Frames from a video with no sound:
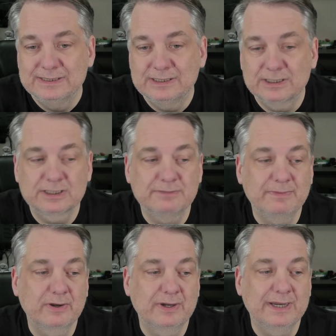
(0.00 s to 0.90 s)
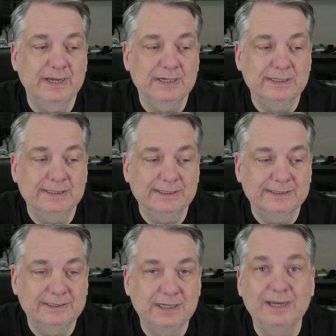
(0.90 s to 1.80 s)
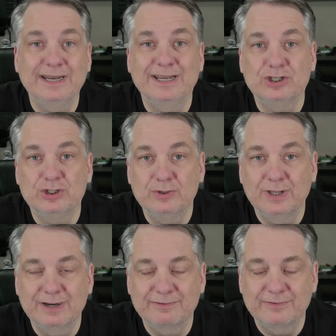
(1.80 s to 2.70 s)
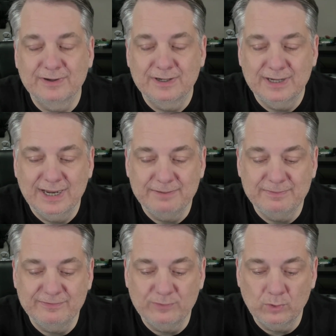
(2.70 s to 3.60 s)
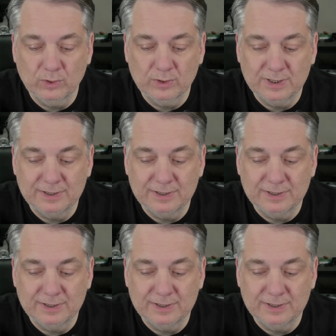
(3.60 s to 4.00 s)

customary uh, gut issue that I've had before.